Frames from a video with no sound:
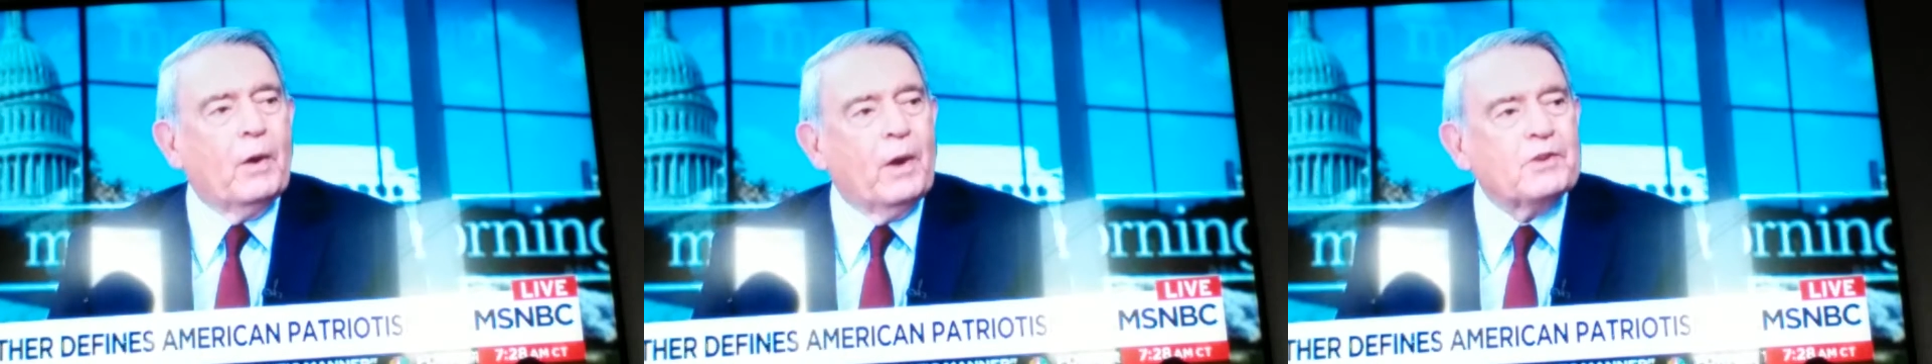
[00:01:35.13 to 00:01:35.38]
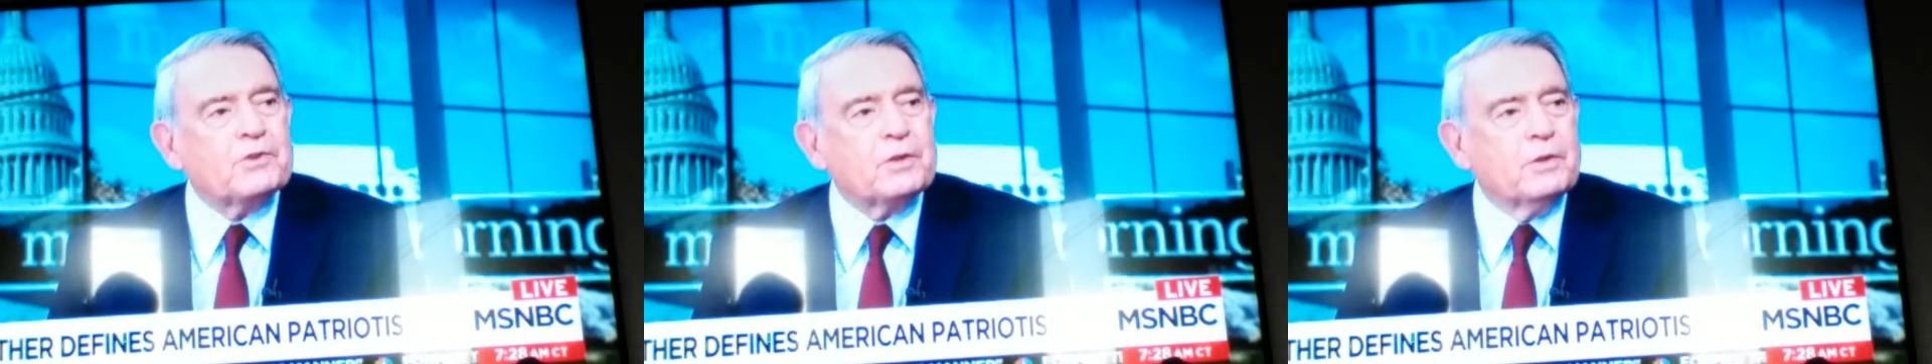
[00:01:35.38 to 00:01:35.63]

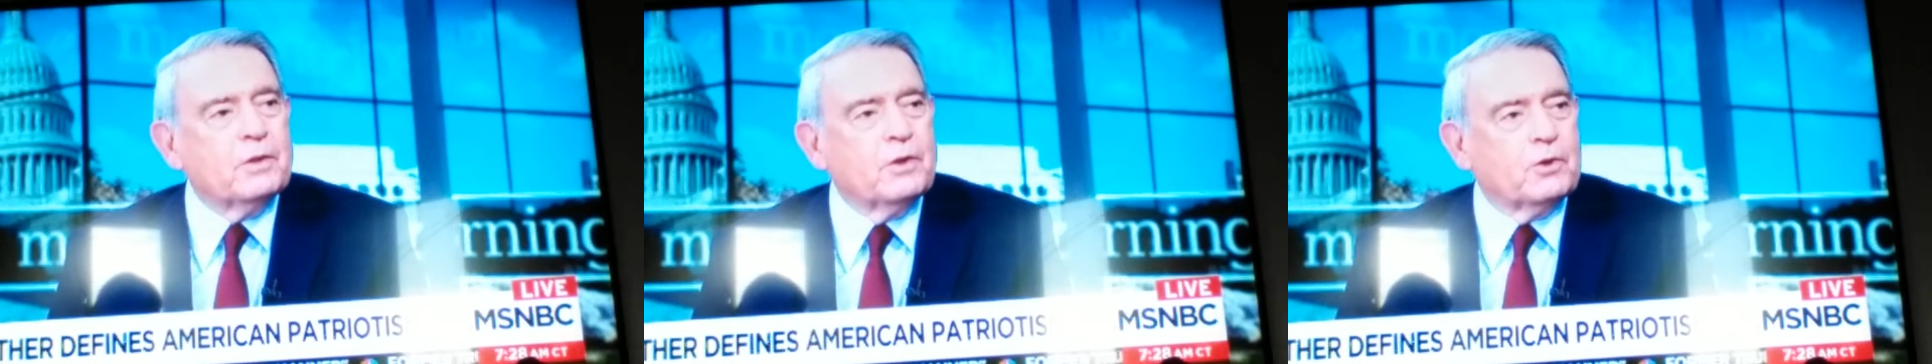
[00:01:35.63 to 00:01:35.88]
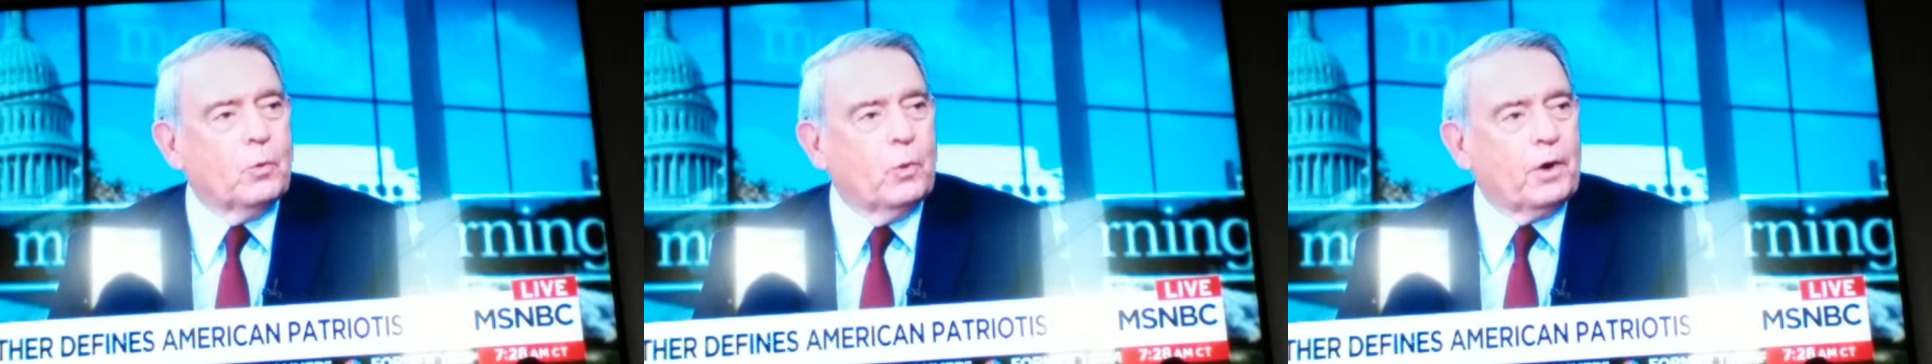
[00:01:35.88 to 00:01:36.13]
listen
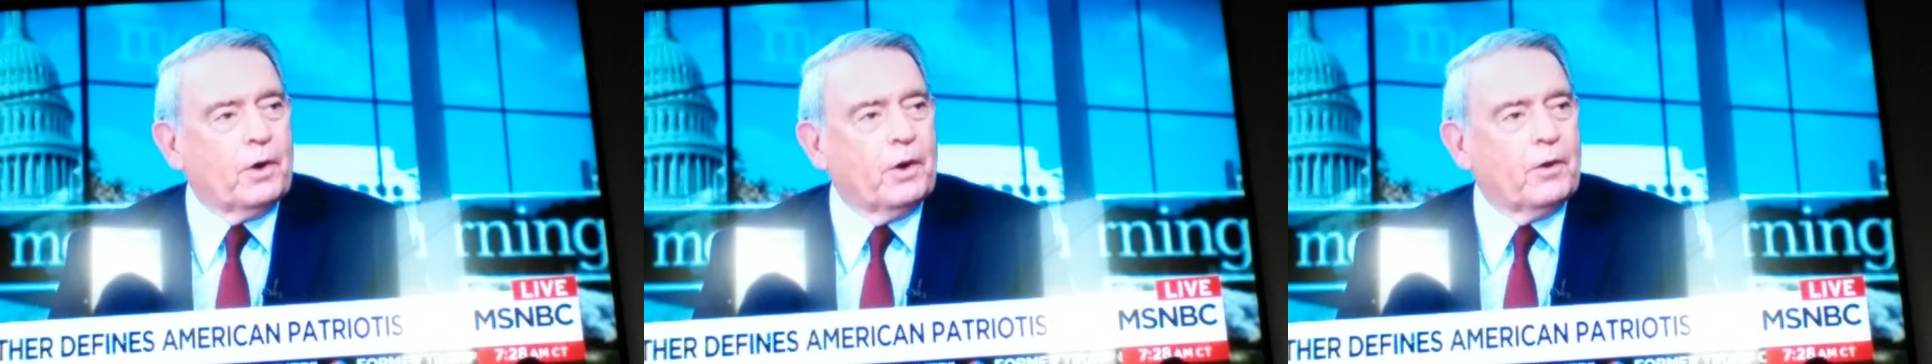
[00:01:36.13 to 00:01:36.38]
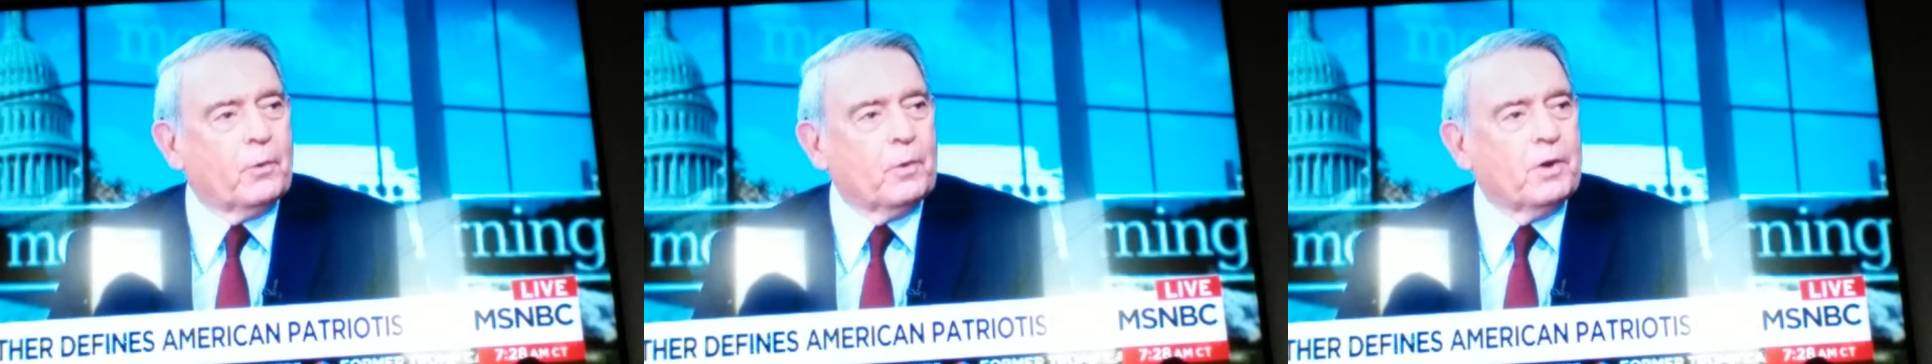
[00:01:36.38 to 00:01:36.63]
to one
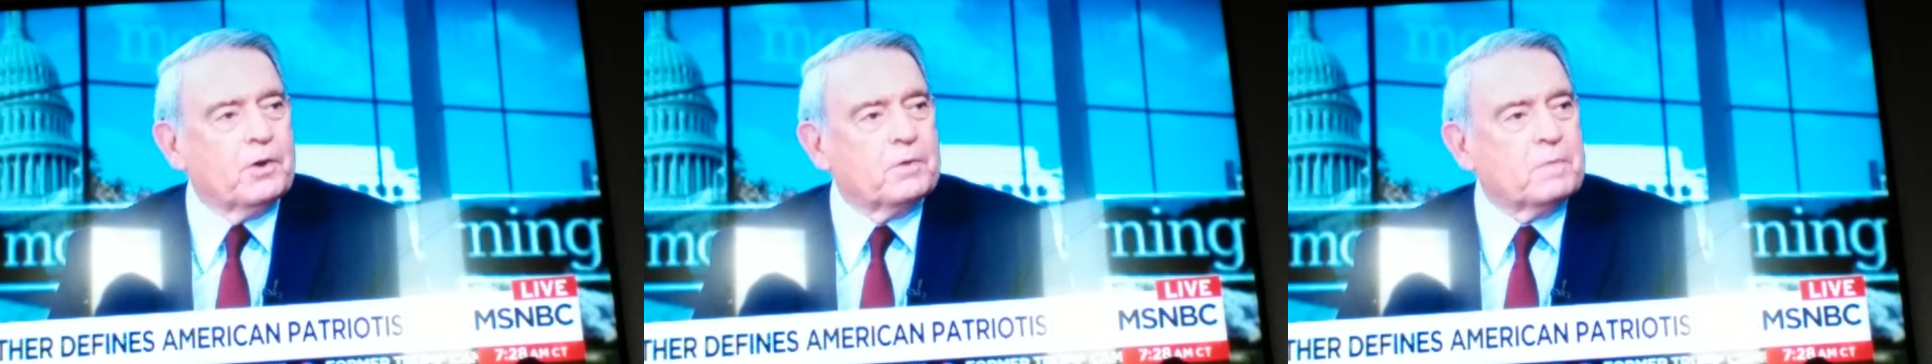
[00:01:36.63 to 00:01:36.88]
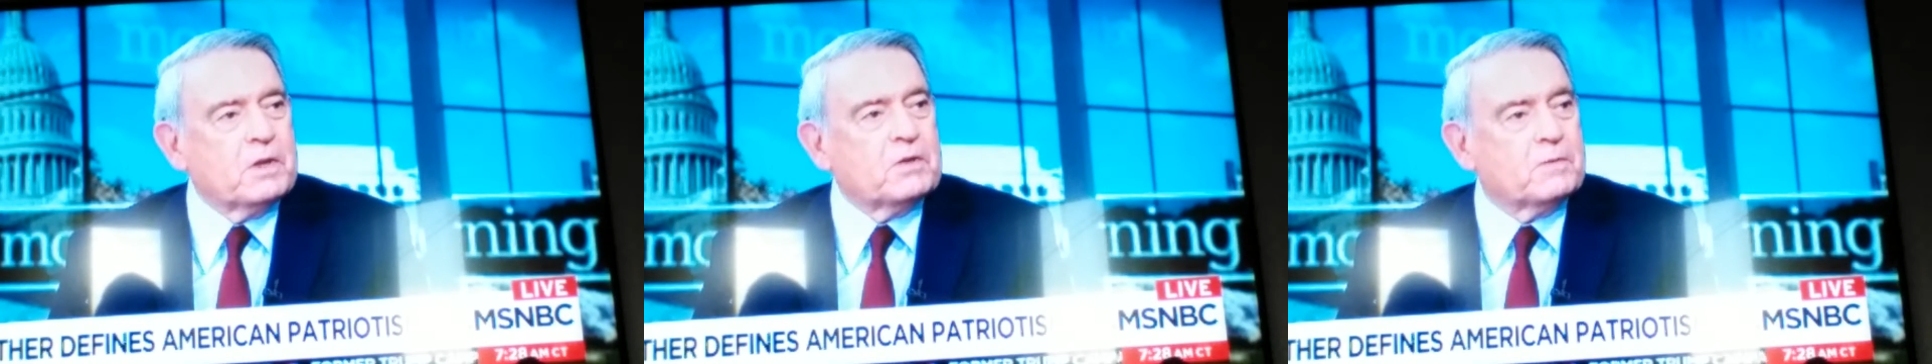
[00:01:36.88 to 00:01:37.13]
another when it's
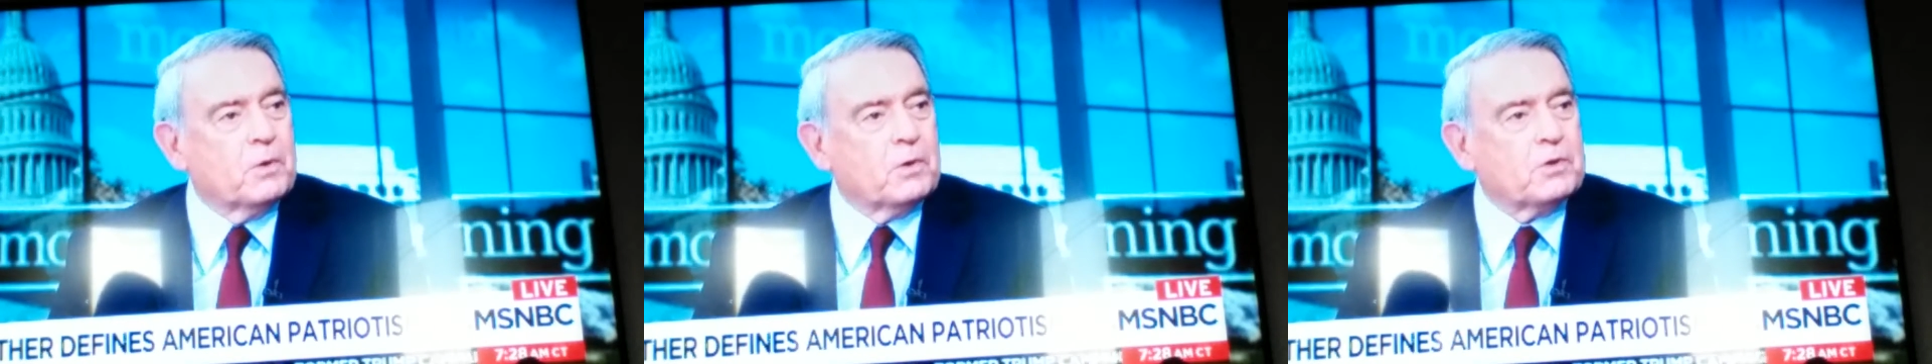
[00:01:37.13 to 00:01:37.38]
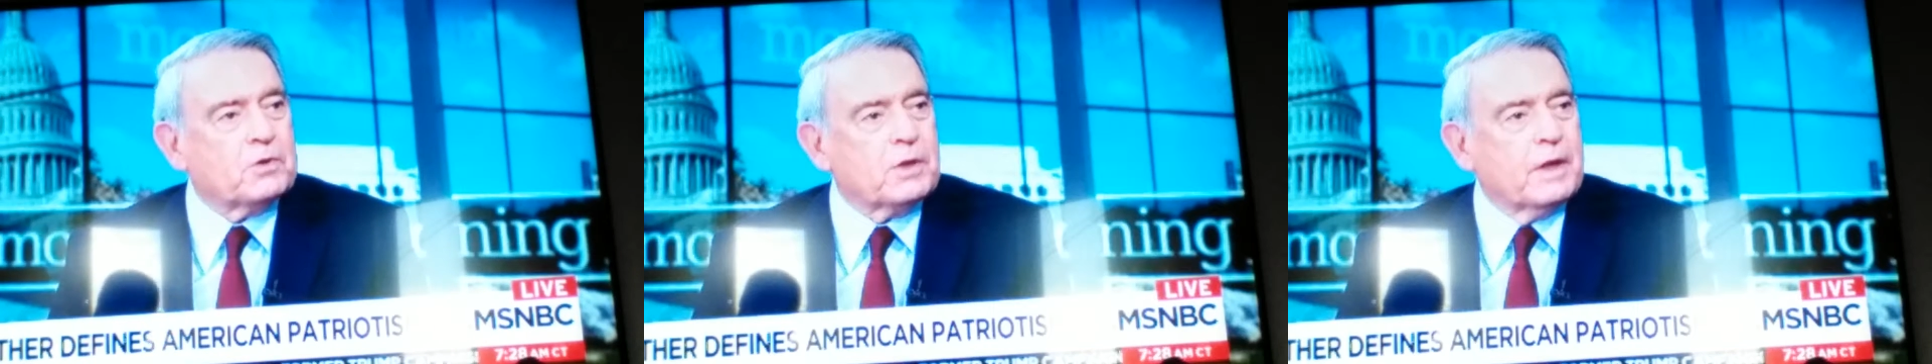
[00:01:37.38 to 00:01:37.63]
peaceful
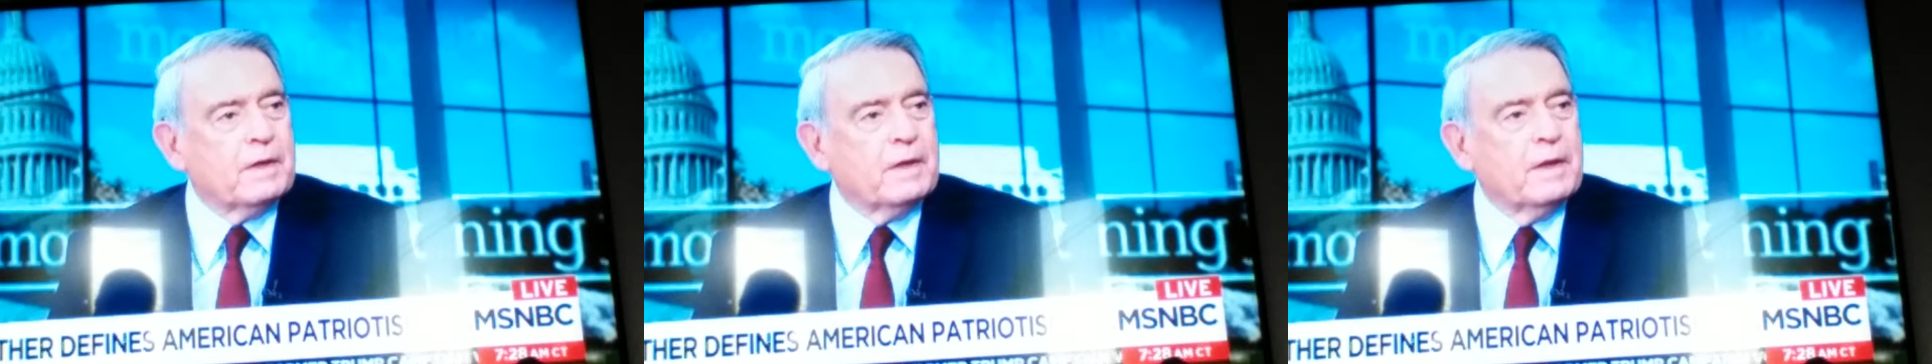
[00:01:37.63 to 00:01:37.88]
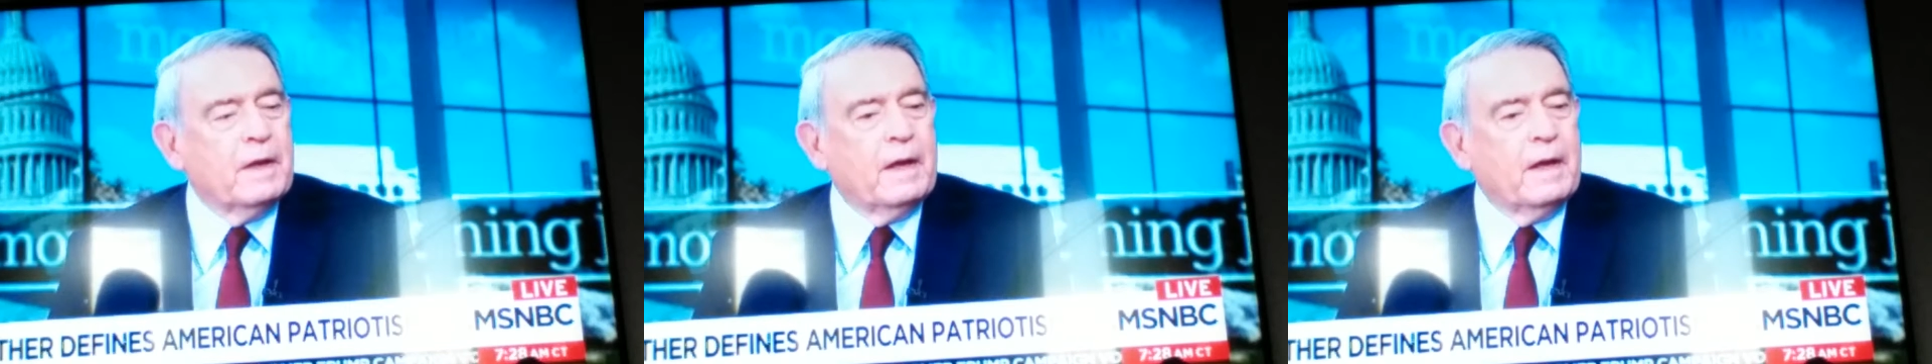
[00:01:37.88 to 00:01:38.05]
dissent.